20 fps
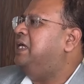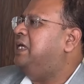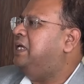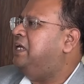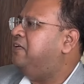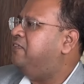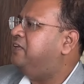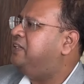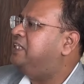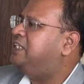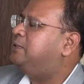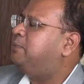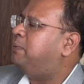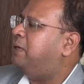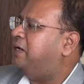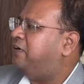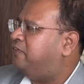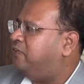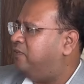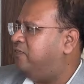Even these
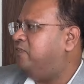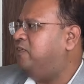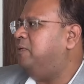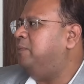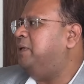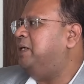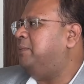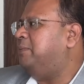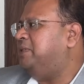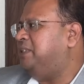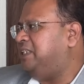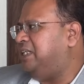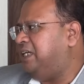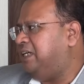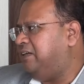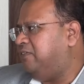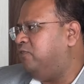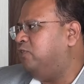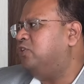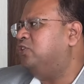platforms will make mistake
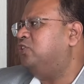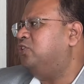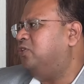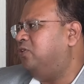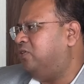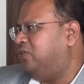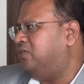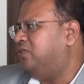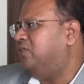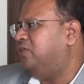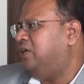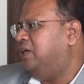for sure.